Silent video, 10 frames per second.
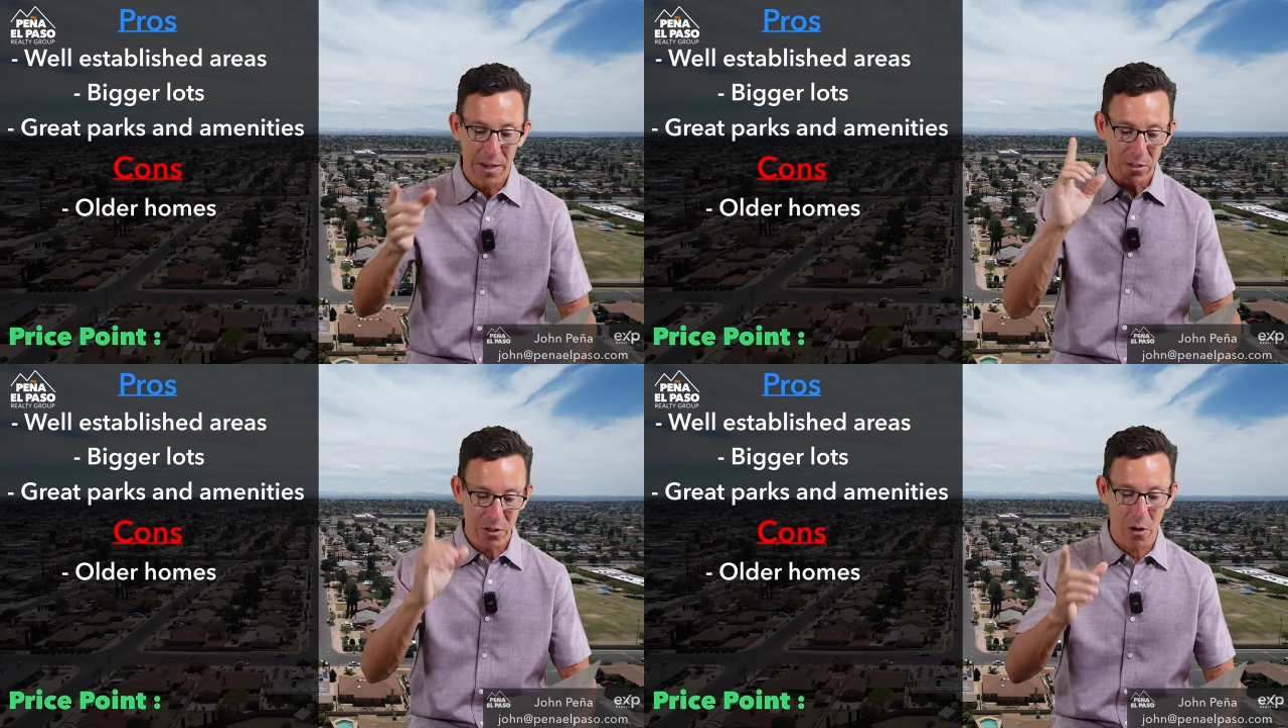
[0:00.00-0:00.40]

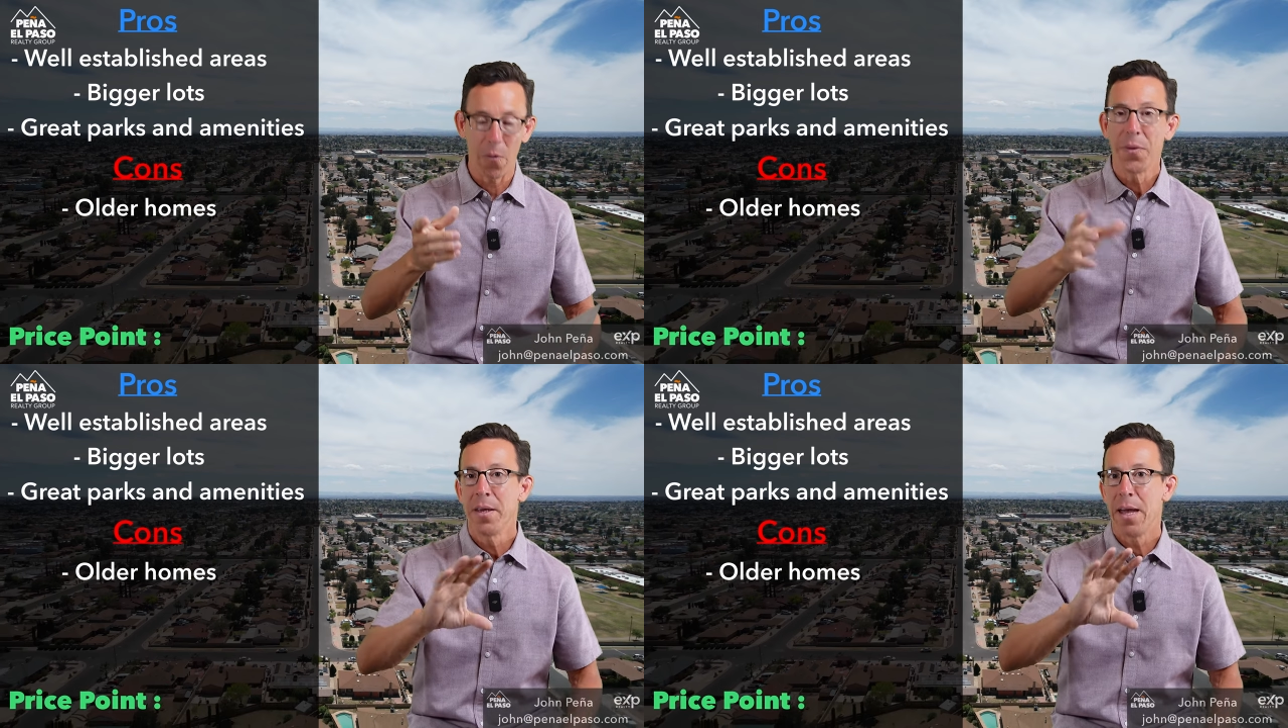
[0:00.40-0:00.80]

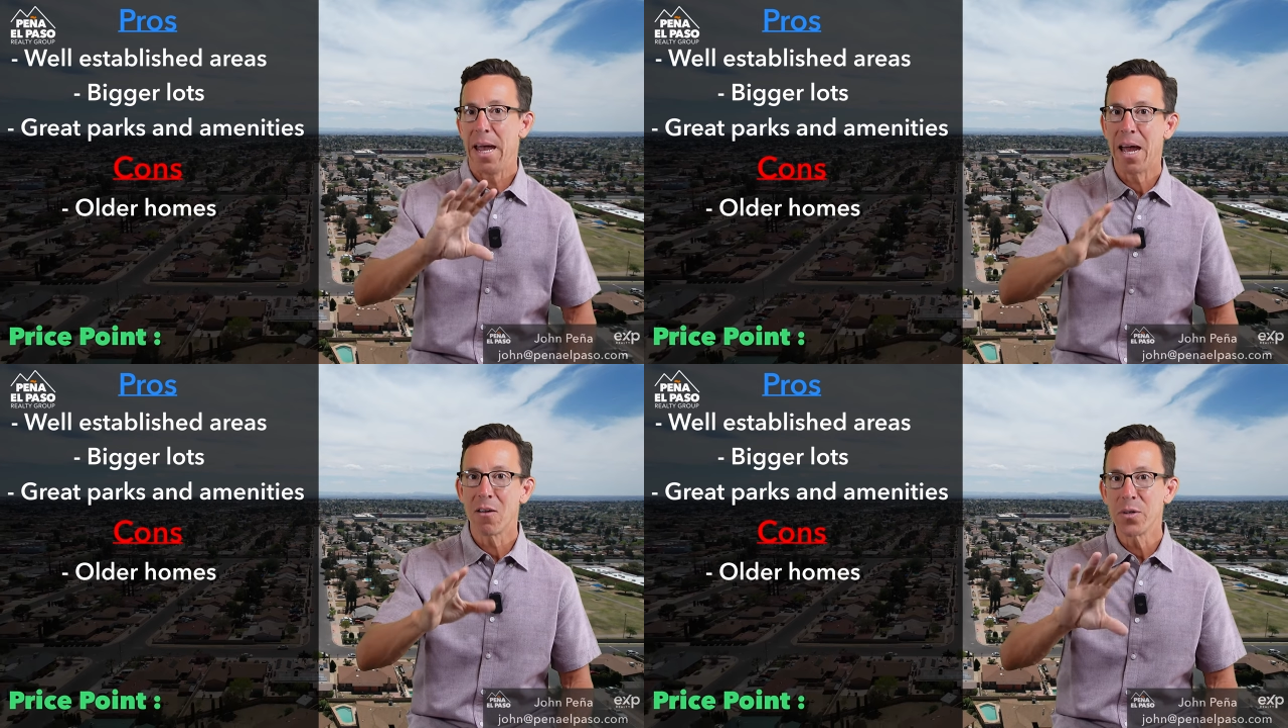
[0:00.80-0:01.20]
So
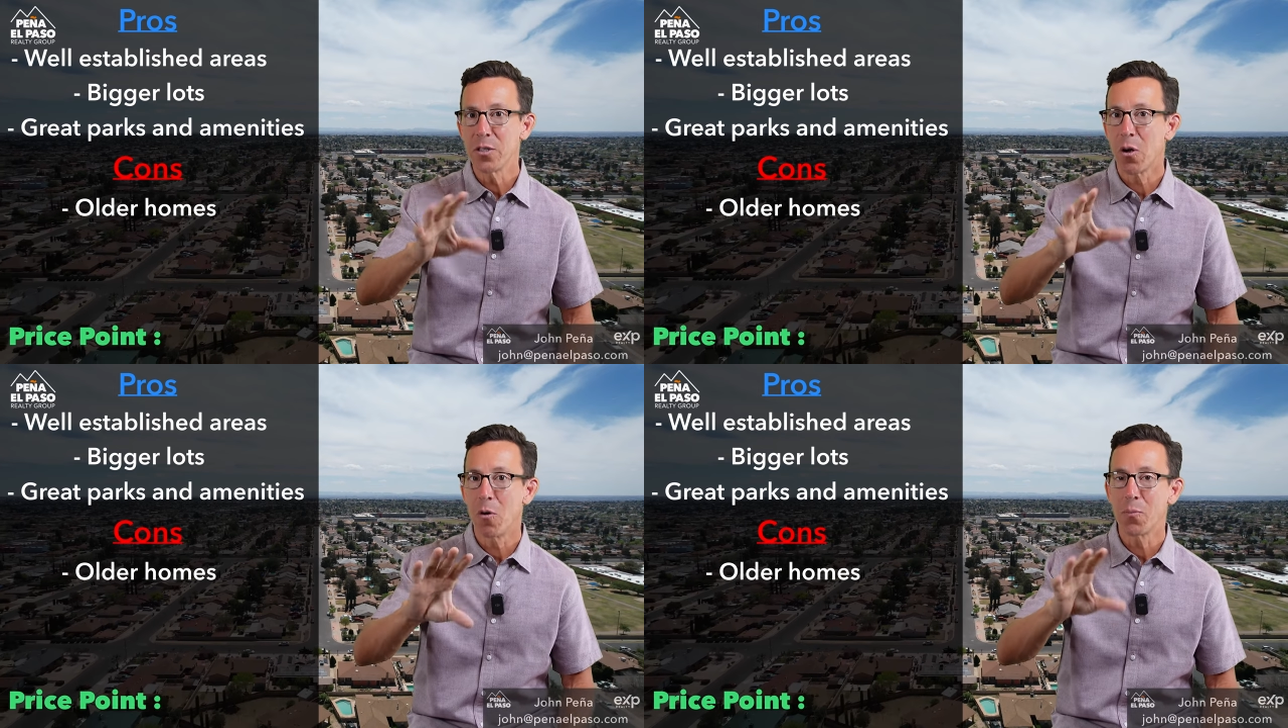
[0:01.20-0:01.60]

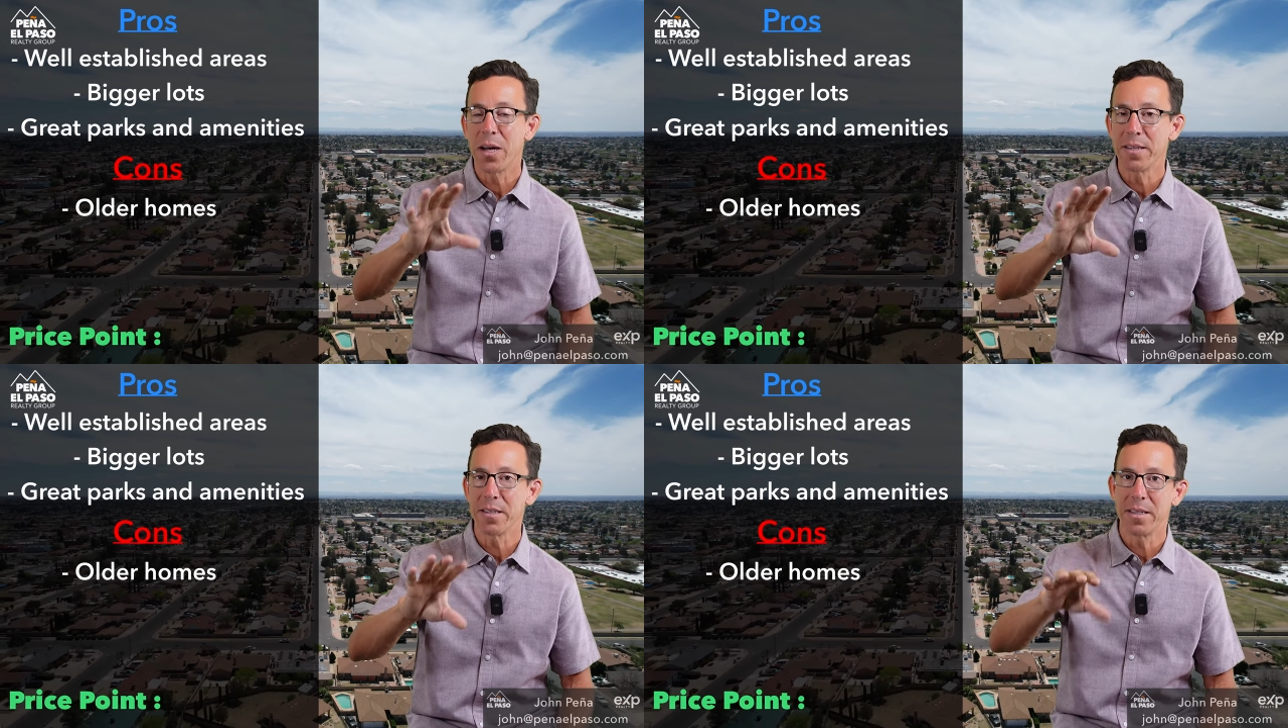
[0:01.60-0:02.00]
average home
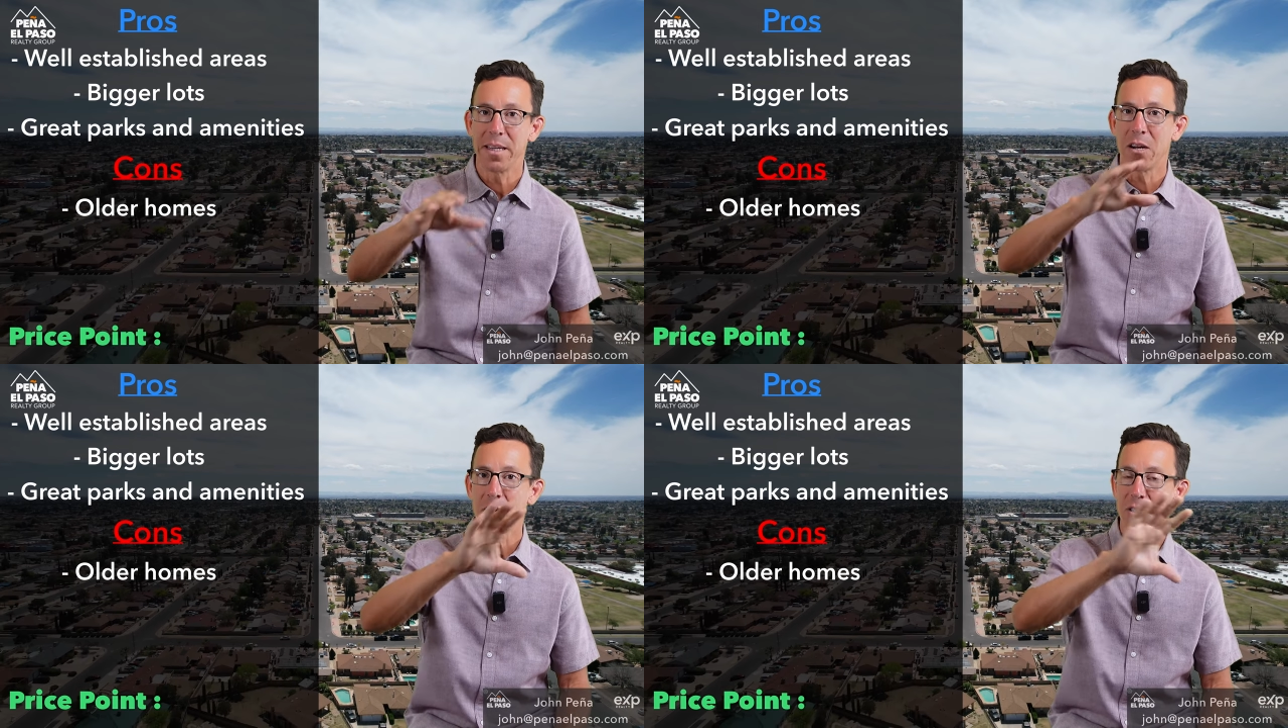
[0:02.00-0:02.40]
prices in
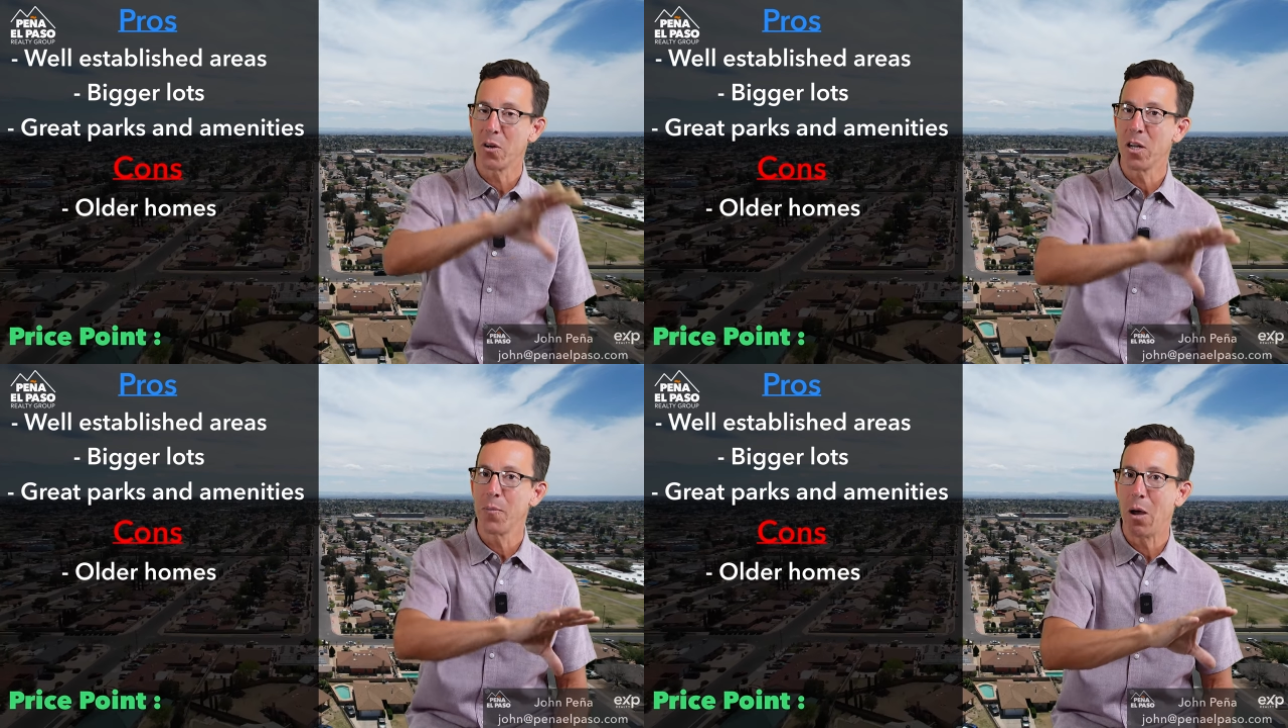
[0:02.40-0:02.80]
there
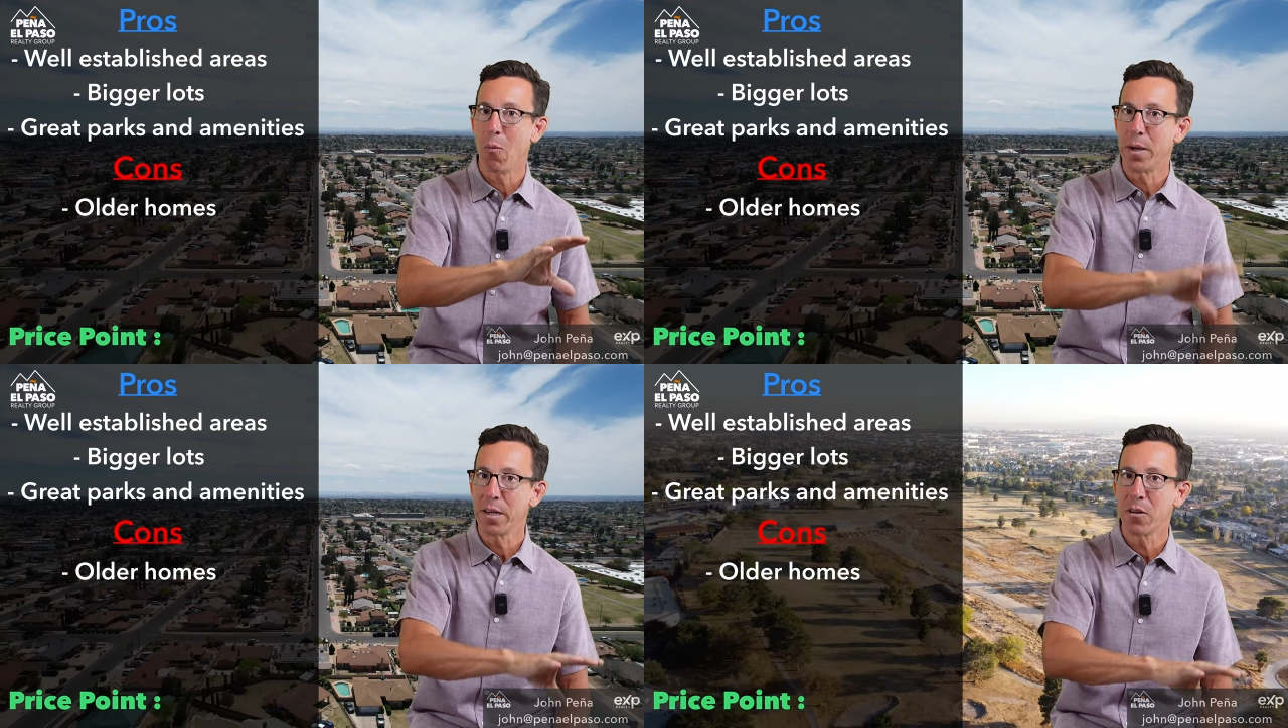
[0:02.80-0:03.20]
start at about
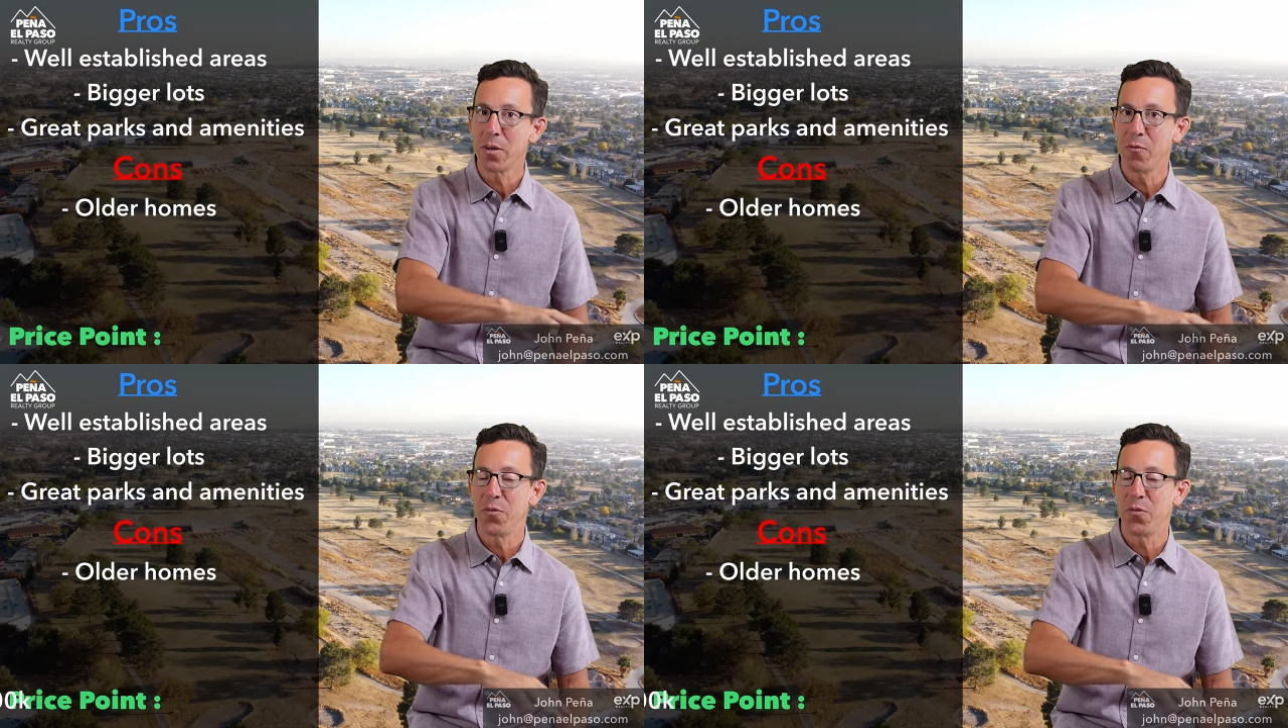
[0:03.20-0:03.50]
one hundred